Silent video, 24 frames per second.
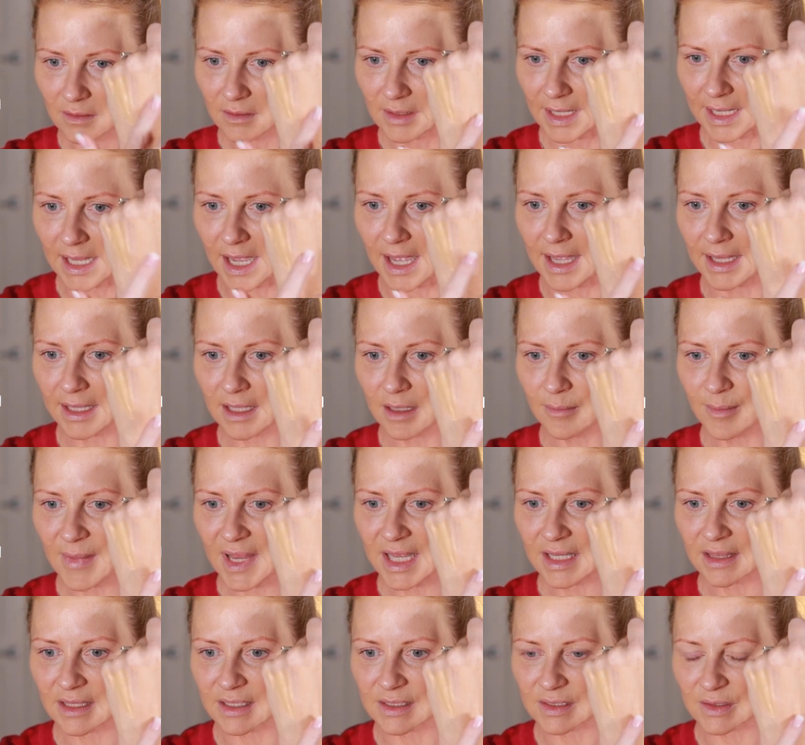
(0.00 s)
Like I can
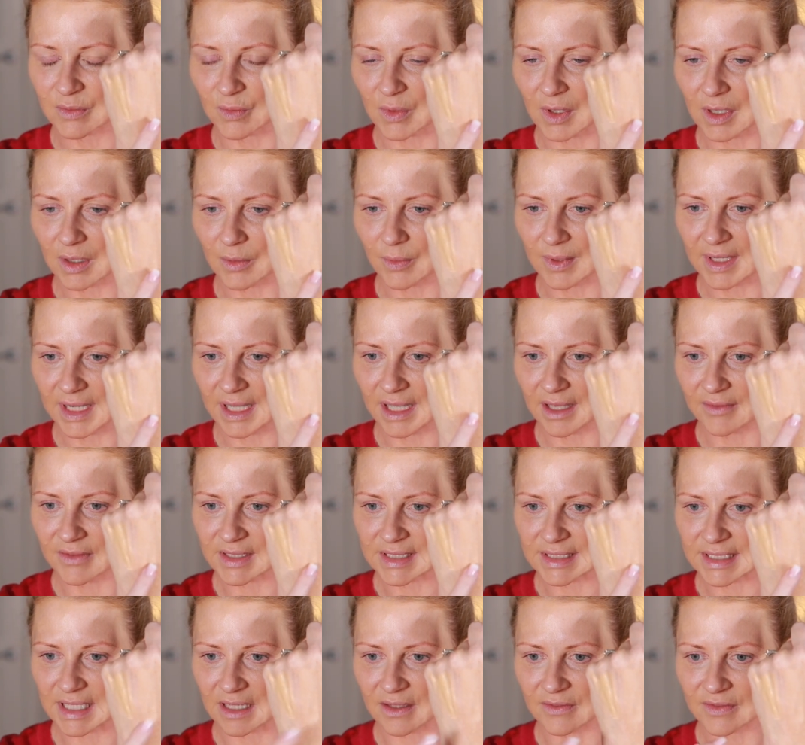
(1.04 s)
make this work when I have a
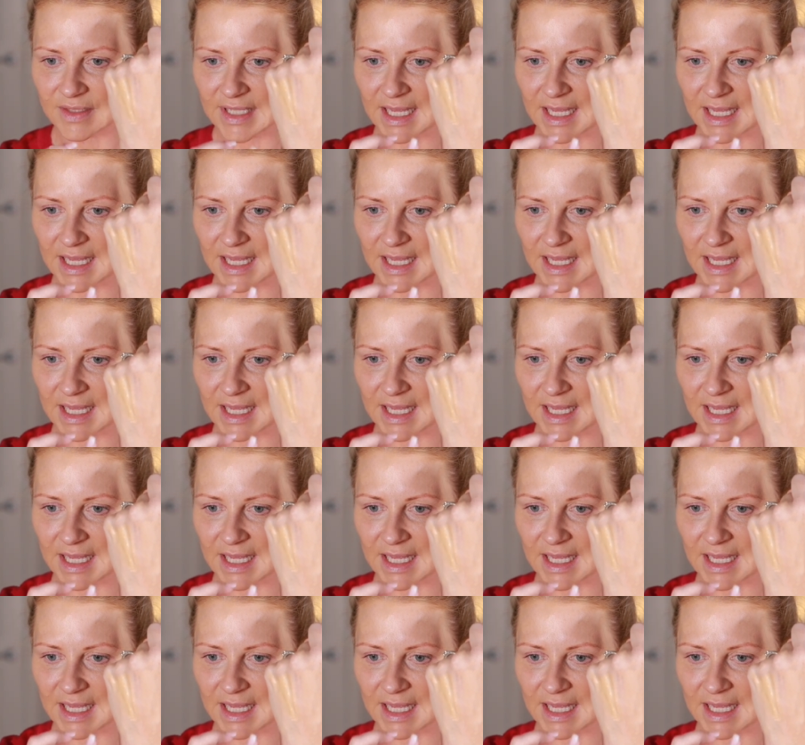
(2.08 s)
self